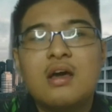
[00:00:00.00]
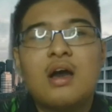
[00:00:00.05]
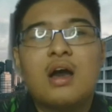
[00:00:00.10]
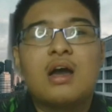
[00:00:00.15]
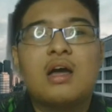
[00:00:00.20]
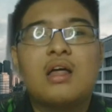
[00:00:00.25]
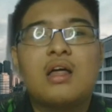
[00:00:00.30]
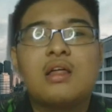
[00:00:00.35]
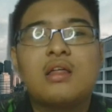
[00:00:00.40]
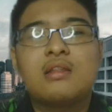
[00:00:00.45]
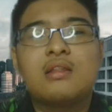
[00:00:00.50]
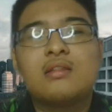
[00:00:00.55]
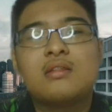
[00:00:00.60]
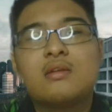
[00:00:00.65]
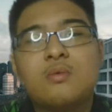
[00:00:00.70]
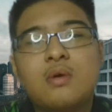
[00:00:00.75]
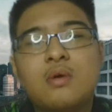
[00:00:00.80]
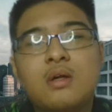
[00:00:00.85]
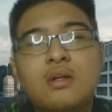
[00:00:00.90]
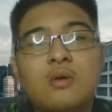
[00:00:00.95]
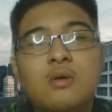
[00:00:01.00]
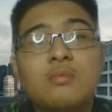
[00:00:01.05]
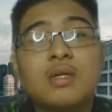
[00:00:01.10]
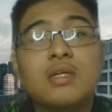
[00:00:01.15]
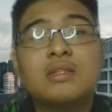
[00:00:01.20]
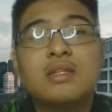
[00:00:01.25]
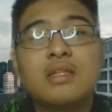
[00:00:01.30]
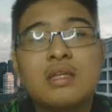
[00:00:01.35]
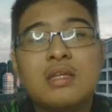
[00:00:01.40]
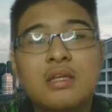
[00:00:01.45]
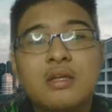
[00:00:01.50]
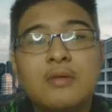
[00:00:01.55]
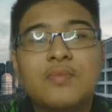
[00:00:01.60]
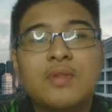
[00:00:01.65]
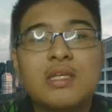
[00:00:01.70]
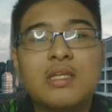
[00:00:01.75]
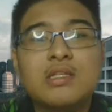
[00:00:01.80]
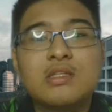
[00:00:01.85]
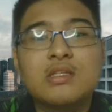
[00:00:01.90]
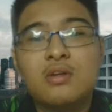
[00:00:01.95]
The world community
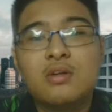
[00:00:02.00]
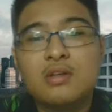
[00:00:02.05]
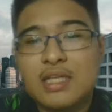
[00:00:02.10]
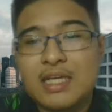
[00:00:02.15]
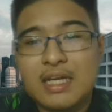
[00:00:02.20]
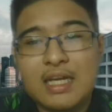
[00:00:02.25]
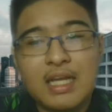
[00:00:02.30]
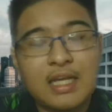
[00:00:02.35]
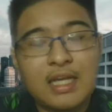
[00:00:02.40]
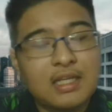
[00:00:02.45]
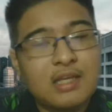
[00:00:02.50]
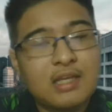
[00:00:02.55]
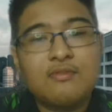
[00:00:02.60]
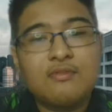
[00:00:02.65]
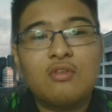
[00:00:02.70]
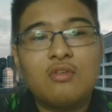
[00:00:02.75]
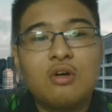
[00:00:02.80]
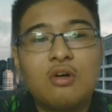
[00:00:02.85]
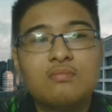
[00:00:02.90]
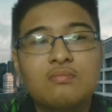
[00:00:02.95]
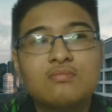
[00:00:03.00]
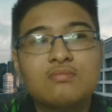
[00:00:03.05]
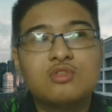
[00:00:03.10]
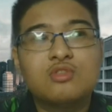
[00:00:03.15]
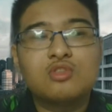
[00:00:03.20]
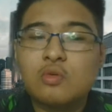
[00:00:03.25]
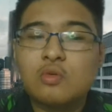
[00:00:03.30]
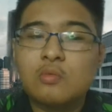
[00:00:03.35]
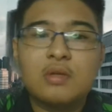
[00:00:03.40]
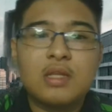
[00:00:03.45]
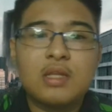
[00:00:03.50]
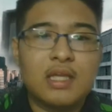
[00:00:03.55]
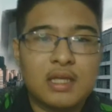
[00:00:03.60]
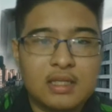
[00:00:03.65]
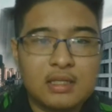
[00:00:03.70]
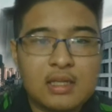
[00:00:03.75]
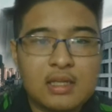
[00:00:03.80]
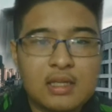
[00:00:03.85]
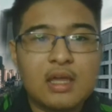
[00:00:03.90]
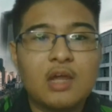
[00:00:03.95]
is not declining from 2
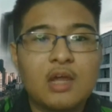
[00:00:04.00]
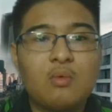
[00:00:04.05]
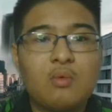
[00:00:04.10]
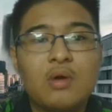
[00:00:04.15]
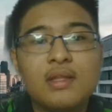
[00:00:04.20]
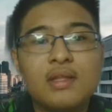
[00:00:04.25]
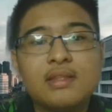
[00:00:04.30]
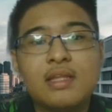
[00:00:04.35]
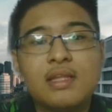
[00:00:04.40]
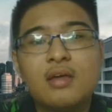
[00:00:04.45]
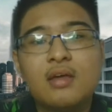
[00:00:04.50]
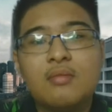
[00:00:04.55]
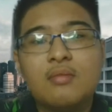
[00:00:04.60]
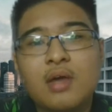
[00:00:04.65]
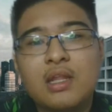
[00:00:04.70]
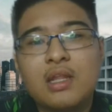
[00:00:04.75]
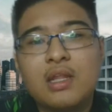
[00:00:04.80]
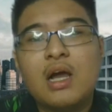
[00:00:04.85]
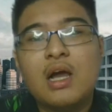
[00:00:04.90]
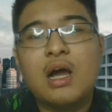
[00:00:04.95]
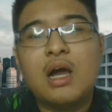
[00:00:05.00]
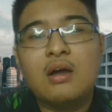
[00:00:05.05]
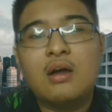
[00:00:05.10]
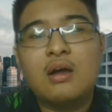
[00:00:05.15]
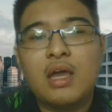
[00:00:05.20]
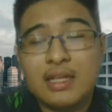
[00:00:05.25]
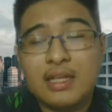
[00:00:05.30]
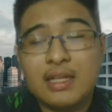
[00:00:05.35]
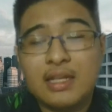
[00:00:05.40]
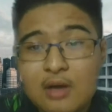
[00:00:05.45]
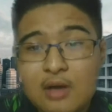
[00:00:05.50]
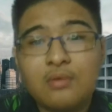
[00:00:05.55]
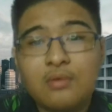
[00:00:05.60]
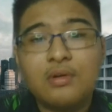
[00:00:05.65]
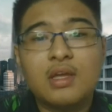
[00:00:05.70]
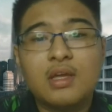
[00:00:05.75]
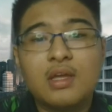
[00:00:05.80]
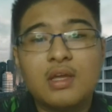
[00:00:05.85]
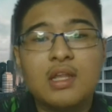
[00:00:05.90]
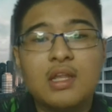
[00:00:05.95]
billion at one time and now
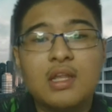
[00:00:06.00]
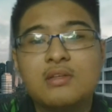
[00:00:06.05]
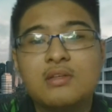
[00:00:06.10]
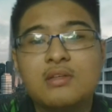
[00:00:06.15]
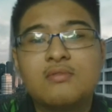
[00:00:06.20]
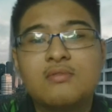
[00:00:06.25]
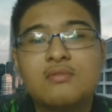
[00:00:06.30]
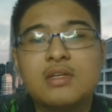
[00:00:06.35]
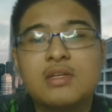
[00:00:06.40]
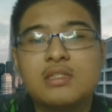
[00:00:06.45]
it has reached